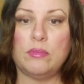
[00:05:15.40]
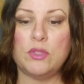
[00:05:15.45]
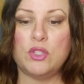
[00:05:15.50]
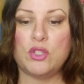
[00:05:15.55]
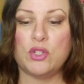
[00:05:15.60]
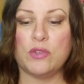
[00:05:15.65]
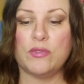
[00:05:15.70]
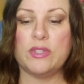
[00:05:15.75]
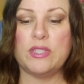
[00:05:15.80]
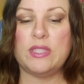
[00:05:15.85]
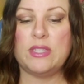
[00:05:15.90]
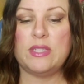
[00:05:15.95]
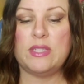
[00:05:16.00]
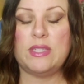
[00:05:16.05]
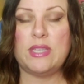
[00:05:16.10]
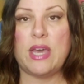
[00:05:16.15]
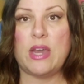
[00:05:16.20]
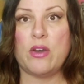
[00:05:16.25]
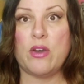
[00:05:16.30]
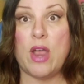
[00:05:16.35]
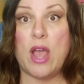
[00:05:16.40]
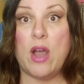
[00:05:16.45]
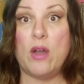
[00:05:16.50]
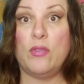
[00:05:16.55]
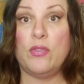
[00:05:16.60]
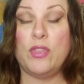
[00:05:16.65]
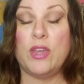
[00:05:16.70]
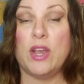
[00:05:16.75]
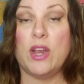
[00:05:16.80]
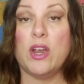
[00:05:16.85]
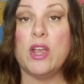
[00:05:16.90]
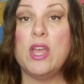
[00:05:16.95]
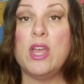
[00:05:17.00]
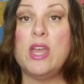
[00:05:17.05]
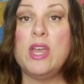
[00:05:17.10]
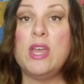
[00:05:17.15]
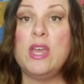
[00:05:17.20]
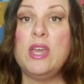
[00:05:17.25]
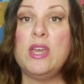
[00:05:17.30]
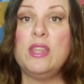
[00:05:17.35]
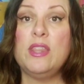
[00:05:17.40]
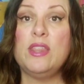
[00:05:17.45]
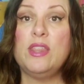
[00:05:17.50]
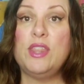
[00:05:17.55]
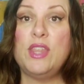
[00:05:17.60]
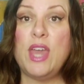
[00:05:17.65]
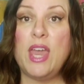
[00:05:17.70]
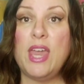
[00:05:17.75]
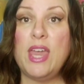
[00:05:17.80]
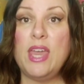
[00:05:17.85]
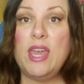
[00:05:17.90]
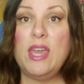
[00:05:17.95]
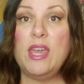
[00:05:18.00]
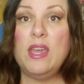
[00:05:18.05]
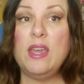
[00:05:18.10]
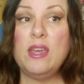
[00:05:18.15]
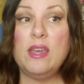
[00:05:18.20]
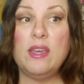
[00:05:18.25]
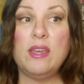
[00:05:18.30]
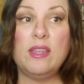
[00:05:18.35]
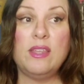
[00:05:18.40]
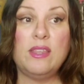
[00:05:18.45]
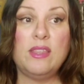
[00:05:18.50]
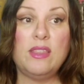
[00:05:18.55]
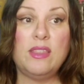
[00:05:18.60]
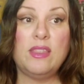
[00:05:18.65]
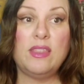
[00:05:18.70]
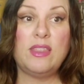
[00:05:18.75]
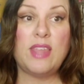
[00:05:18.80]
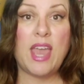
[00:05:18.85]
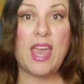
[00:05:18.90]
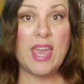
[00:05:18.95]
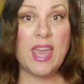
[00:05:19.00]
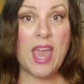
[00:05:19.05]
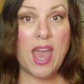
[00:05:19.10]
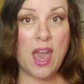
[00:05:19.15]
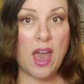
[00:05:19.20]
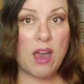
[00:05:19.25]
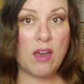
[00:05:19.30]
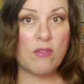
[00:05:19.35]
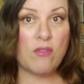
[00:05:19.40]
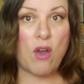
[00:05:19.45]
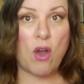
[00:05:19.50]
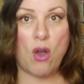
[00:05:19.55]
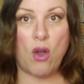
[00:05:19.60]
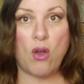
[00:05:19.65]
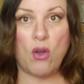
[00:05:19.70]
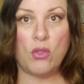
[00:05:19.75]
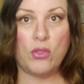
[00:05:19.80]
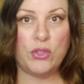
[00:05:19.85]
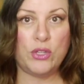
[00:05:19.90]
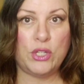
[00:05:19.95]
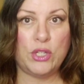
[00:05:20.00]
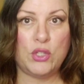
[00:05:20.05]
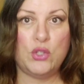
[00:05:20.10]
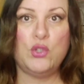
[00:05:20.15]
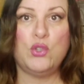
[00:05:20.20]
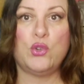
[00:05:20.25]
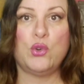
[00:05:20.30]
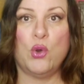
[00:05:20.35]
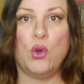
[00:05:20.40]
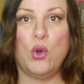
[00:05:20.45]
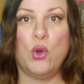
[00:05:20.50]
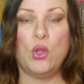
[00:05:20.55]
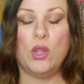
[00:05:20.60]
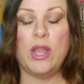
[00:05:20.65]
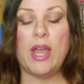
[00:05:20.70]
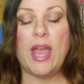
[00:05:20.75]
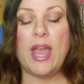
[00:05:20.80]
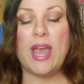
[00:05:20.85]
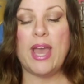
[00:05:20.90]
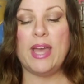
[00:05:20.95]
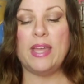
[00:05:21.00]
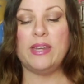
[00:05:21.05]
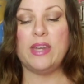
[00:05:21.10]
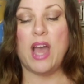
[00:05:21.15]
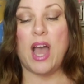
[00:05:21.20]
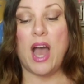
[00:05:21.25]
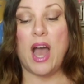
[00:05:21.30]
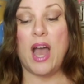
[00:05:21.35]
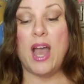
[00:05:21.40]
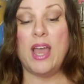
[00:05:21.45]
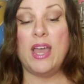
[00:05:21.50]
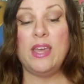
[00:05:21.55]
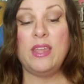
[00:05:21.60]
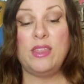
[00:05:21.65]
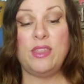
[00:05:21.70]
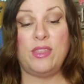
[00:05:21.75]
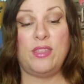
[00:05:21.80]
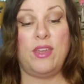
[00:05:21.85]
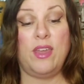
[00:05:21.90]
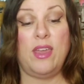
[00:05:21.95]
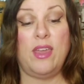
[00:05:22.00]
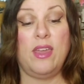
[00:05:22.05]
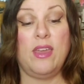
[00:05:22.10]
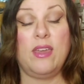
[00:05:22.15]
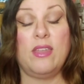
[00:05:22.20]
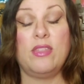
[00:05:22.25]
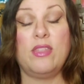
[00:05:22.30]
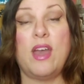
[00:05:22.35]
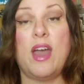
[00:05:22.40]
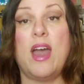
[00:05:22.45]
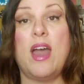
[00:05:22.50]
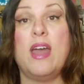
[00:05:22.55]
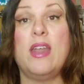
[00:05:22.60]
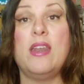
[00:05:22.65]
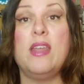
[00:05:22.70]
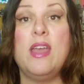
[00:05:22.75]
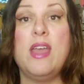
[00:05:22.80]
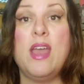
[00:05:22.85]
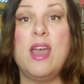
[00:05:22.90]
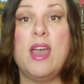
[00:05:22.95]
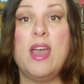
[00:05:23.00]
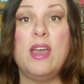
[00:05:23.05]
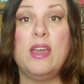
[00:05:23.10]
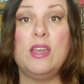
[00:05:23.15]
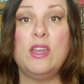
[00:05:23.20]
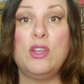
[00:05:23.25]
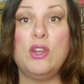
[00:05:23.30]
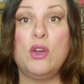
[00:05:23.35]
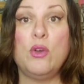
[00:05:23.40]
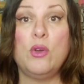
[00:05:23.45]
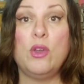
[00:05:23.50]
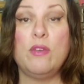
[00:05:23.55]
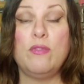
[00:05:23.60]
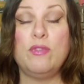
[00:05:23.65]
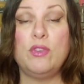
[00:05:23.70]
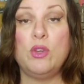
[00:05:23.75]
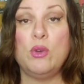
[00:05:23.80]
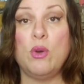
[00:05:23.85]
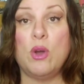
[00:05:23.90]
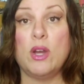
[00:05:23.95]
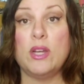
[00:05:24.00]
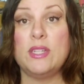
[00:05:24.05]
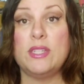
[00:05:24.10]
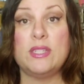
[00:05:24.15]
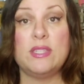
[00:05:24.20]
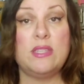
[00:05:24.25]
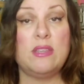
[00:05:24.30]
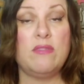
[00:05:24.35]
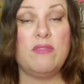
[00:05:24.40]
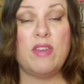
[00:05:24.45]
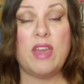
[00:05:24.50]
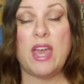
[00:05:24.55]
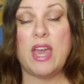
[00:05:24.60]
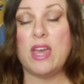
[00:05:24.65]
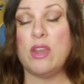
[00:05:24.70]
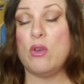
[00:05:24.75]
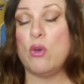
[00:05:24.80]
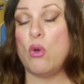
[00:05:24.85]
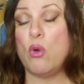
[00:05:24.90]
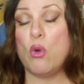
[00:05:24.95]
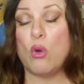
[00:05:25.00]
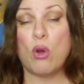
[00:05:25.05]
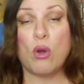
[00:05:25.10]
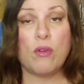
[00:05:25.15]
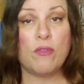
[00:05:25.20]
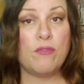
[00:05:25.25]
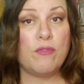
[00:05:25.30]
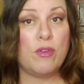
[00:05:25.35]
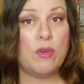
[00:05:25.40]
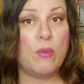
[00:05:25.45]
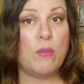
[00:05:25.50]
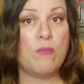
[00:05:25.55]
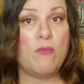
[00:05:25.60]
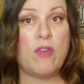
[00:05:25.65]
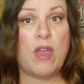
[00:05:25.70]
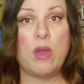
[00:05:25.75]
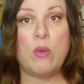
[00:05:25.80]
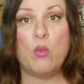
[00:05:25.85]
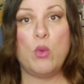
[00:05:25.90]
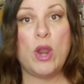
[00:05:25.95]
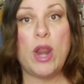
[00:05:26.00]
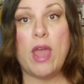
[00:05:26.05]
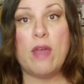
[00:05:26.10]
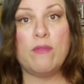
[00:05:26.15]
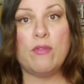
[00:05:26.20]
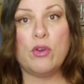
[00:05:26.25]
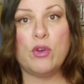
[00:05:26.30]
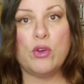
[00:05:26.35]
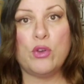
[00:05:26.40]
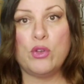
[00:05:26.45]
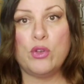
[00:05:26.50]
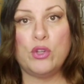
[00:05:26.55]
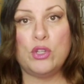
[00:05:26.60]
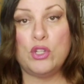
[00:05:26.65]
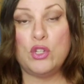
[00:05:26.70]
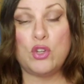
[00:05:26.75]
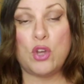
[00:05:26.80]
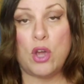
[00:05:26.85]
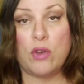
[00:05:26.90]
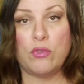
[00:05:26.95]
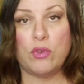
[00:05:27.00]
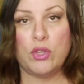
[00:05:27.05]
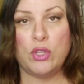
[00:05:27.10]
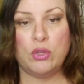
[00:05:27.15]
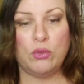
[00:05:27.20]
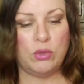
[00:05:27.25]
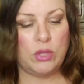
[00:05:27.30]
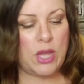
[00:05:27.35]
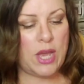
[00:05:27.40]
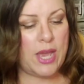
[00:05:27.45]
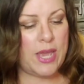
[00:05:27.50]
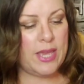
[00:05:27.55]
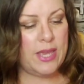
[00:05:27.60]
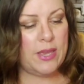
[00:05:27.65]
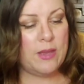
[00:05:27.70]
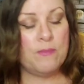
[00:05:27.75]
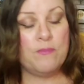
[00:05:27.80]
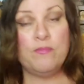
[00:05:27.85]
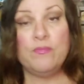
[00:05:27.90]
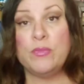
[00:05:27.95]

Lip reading: services that are out there, they have all the control. And I think that, you know, if you are a Disney fan, a horror film fan, whatever genre you like,